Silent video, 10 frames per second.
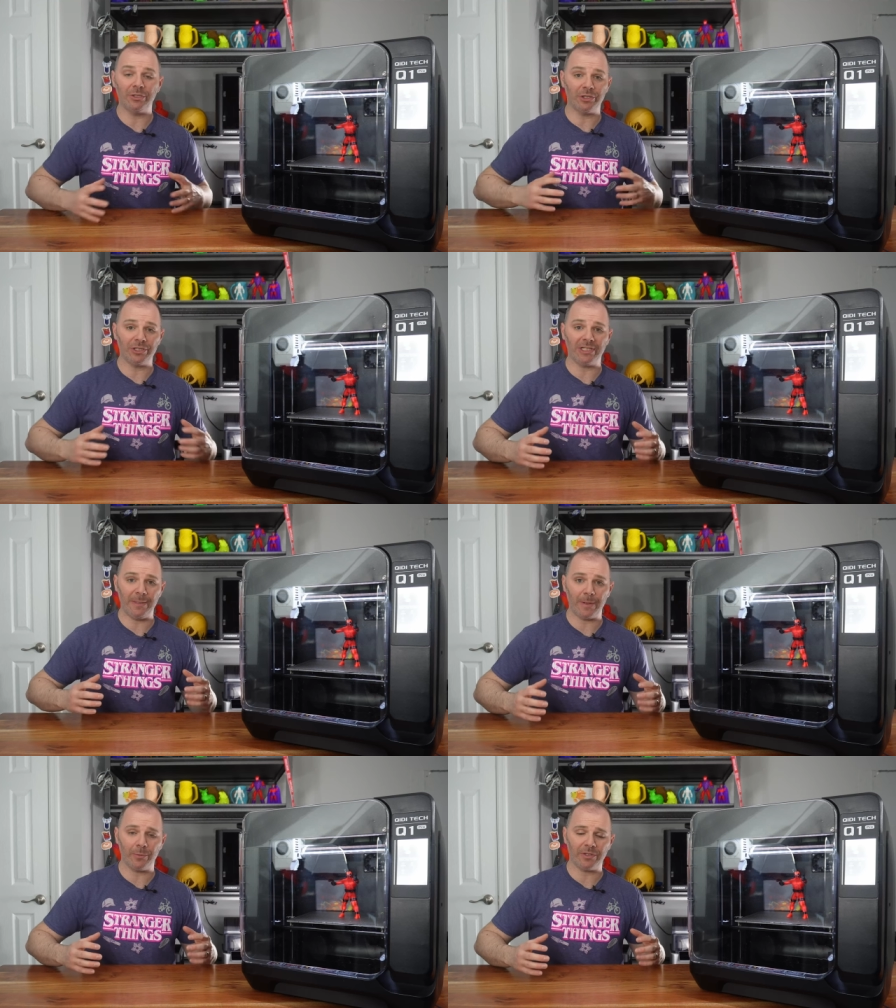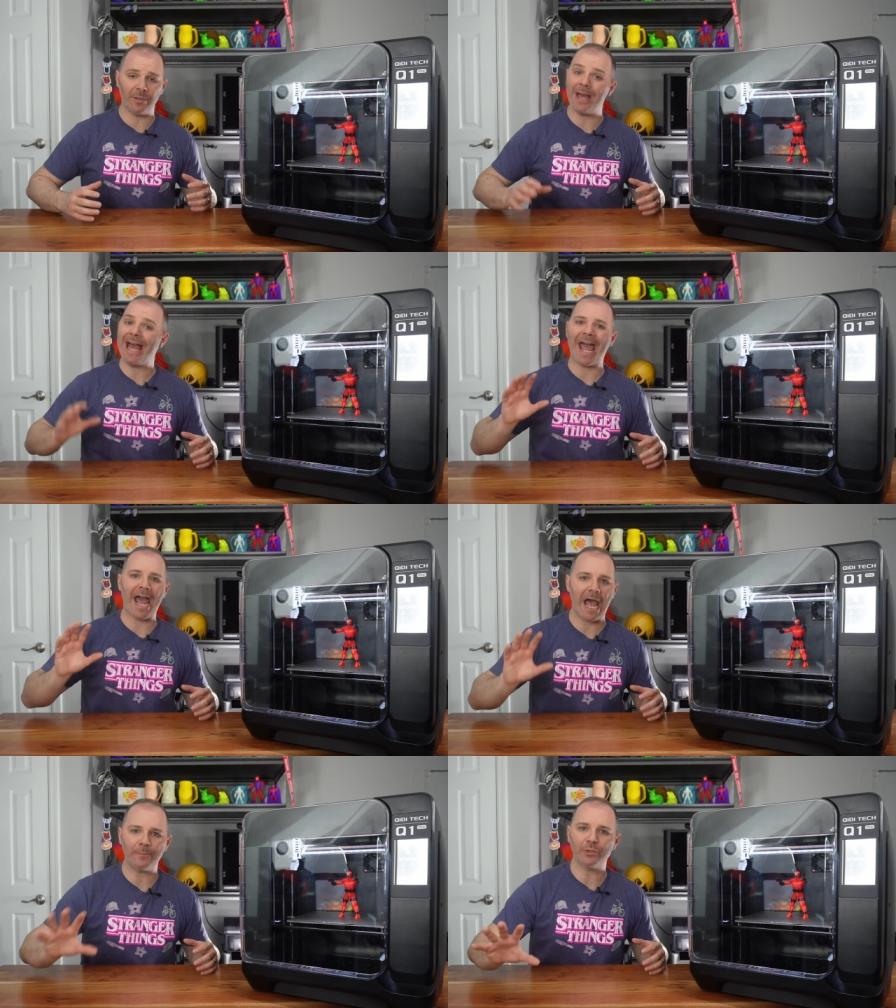Does it keep up with them?
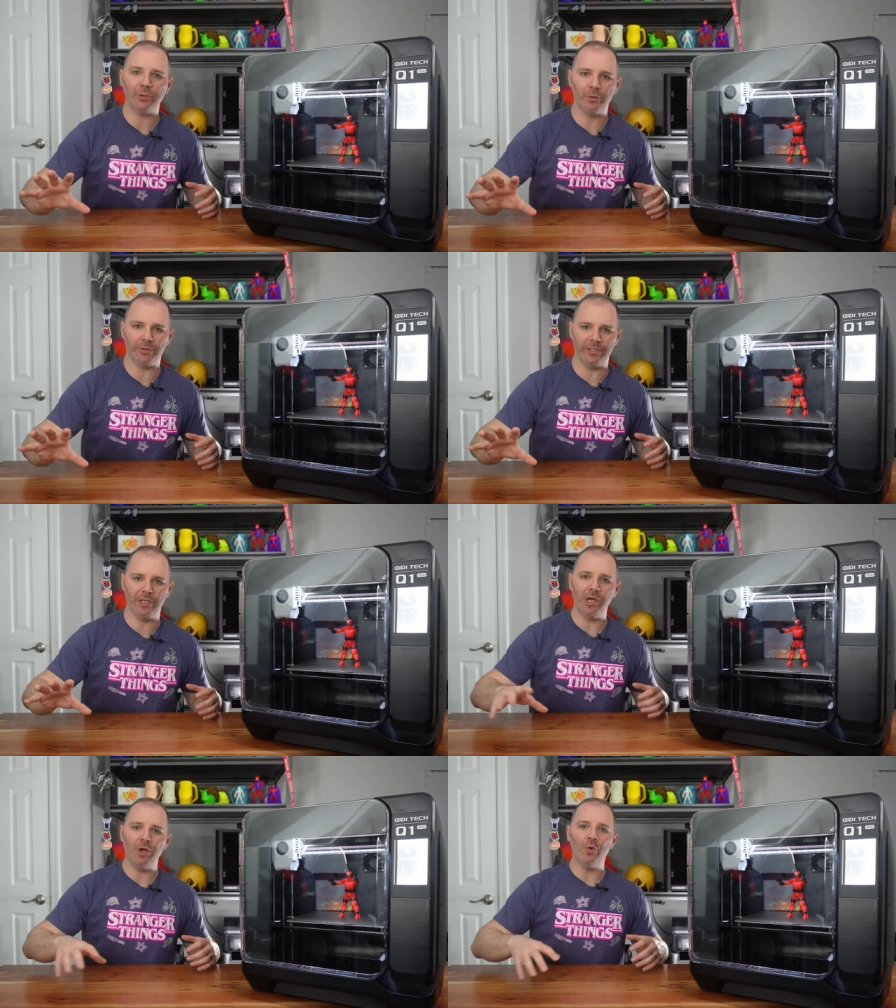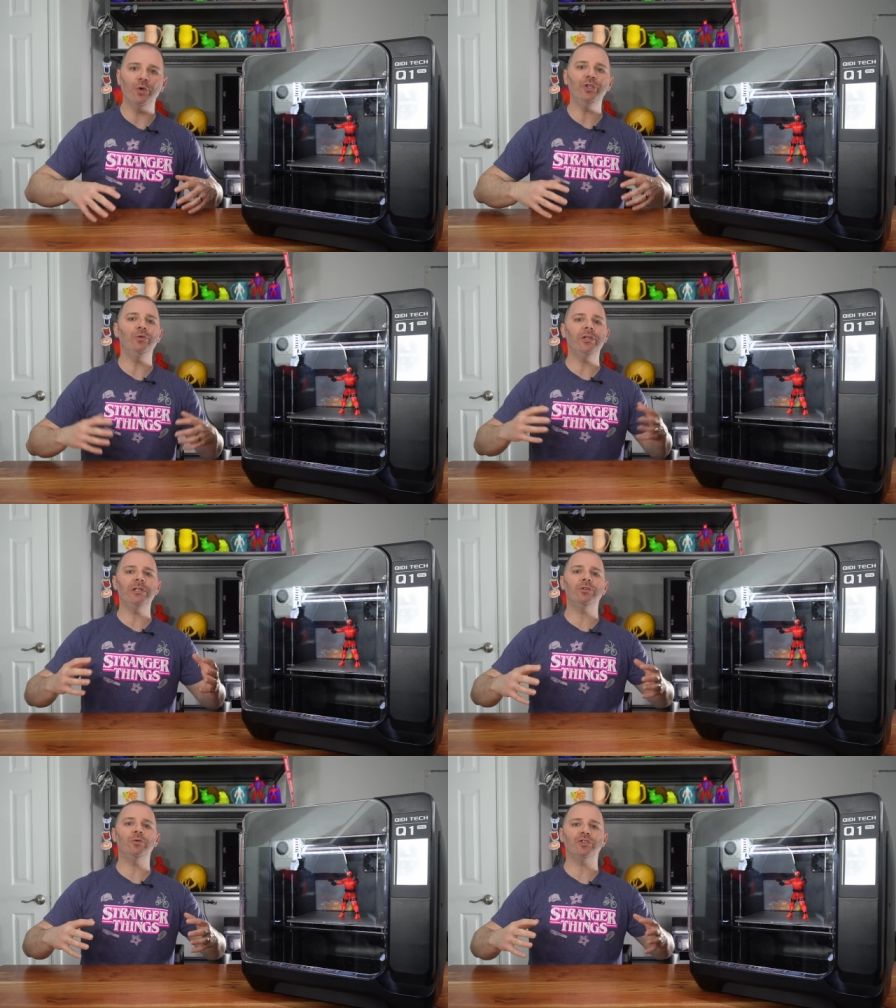Absolutely. Will you need
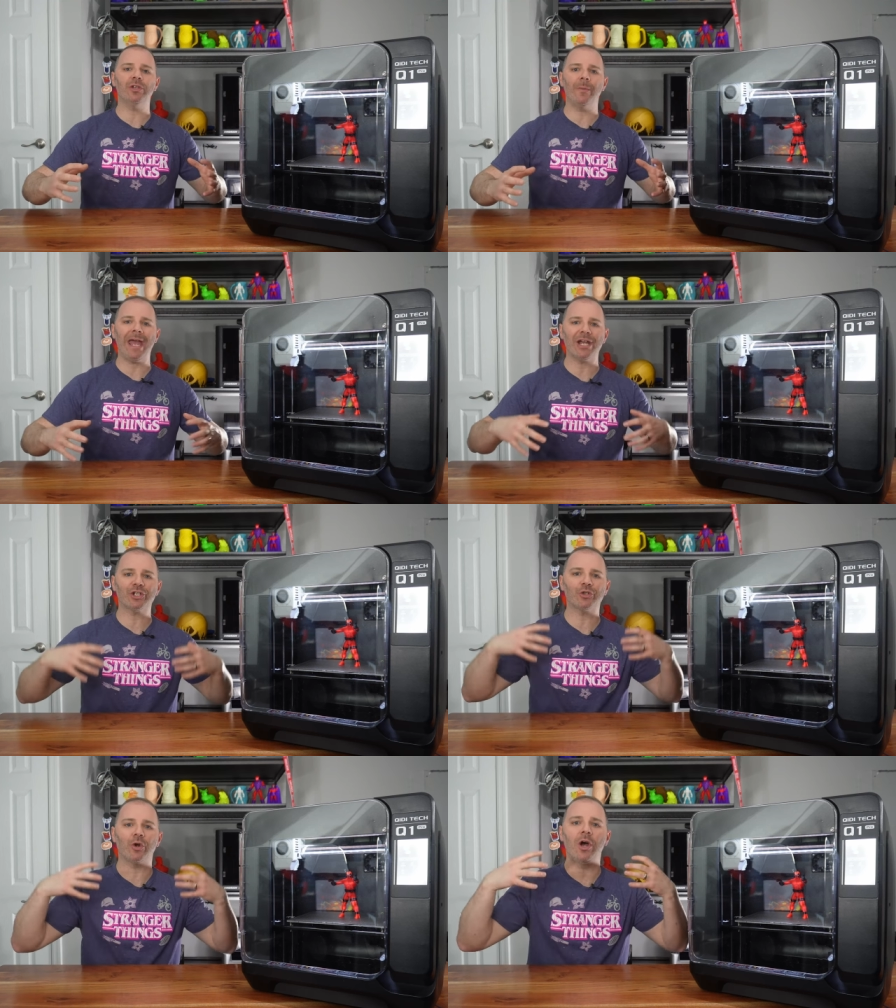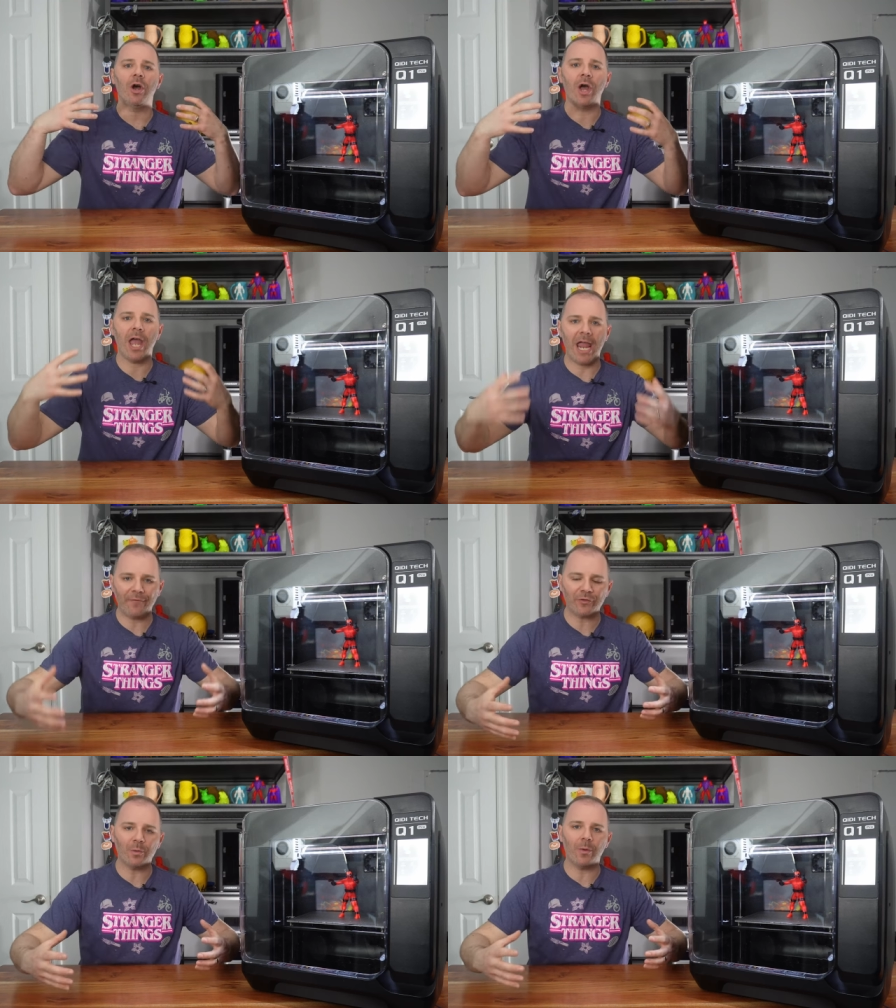to do some extra
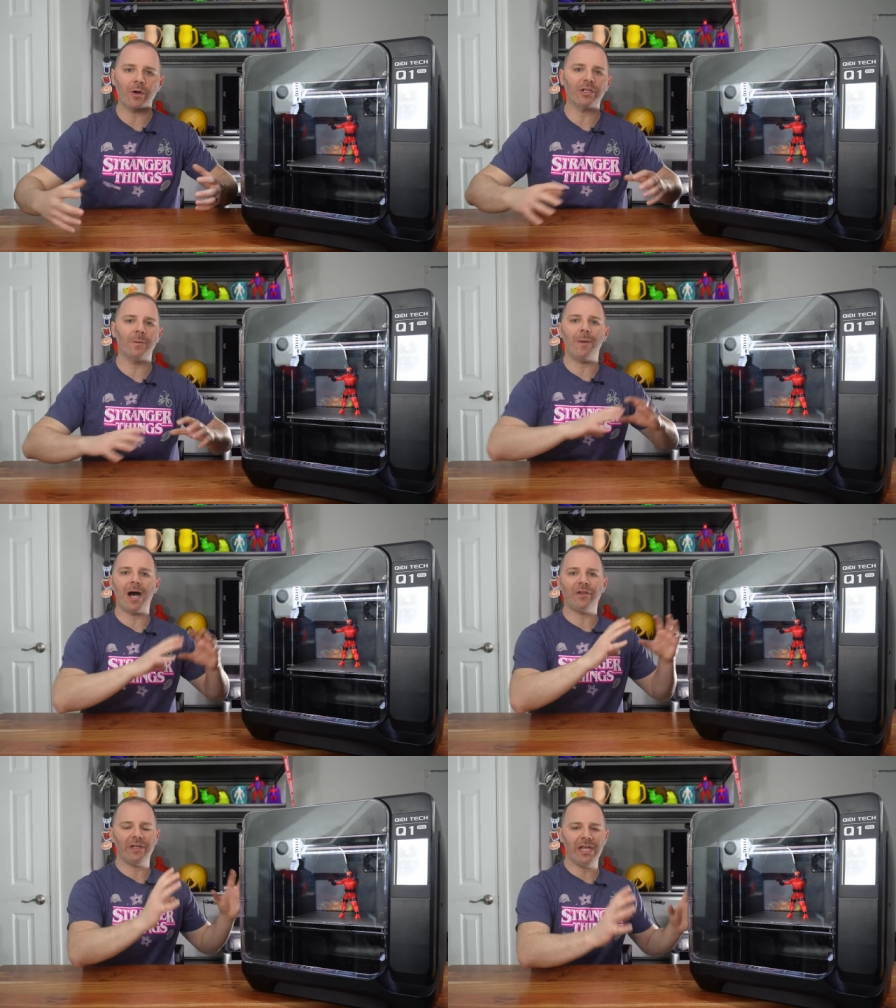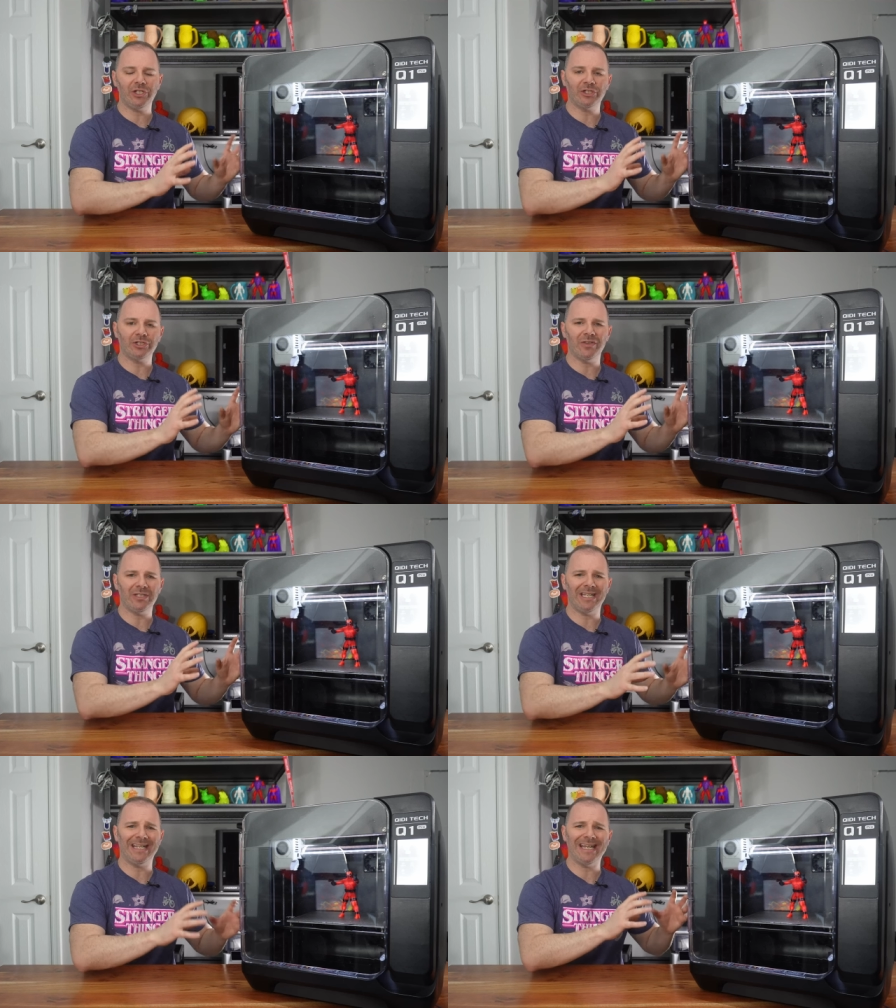aftermarket modifications on
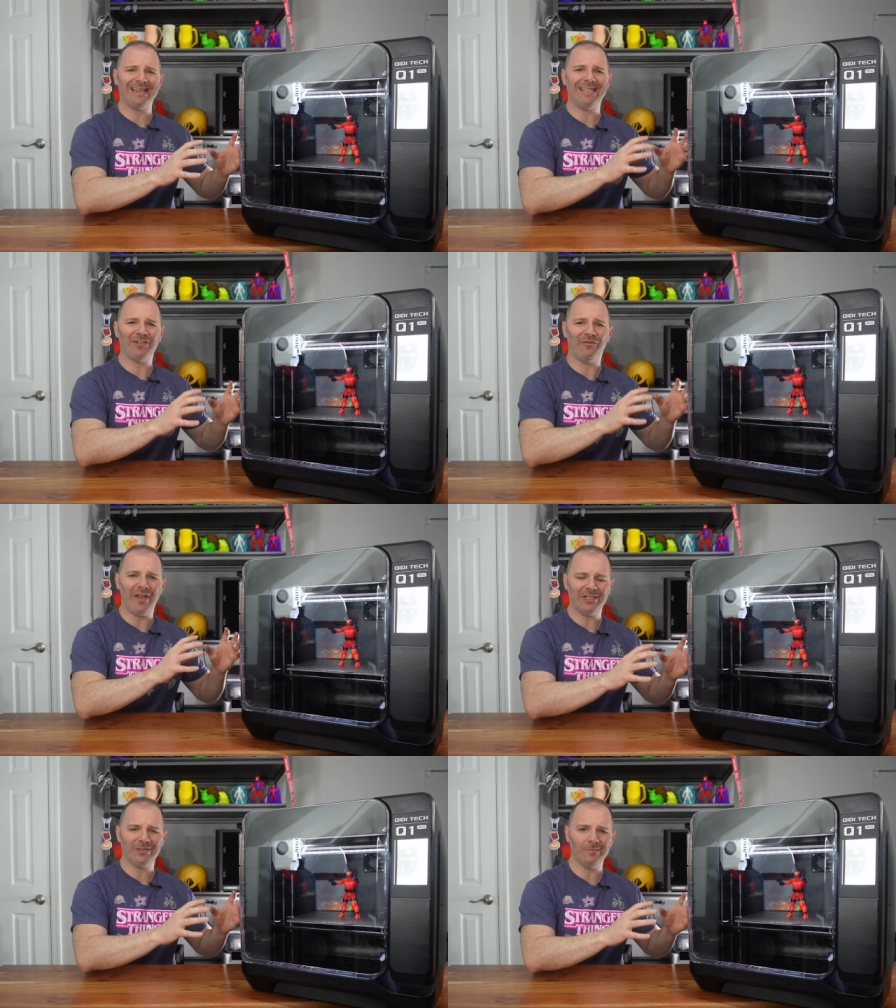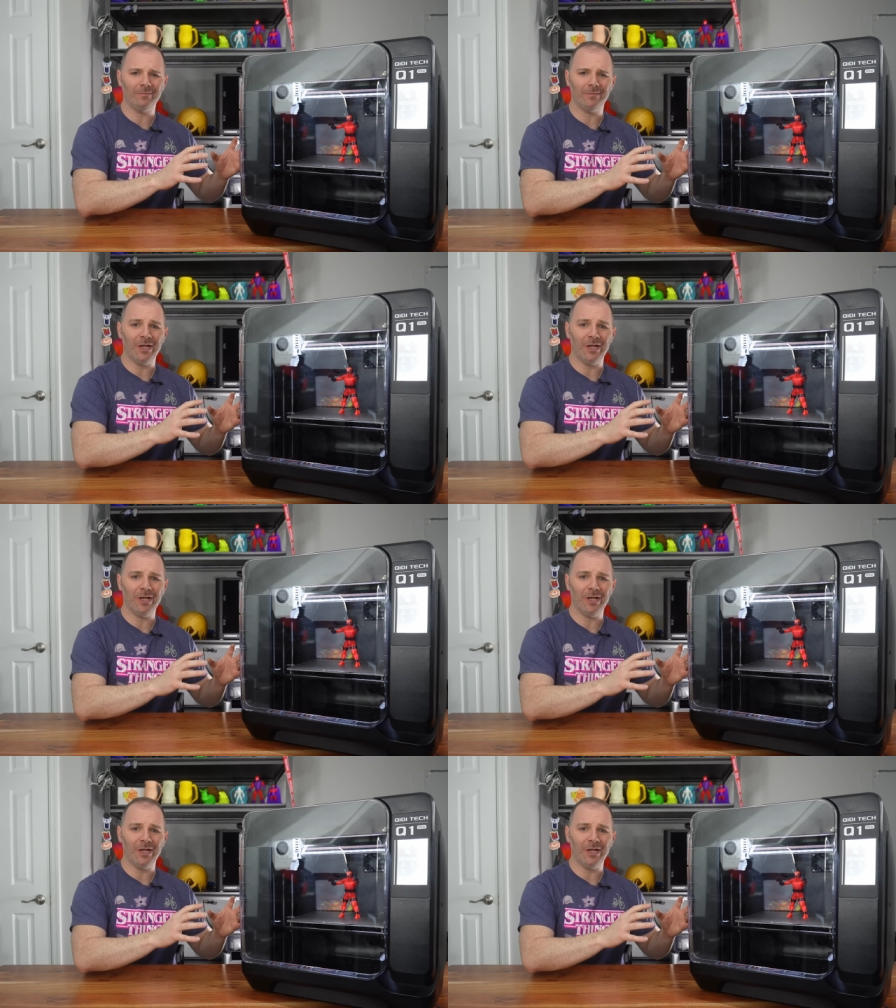this to get this faster?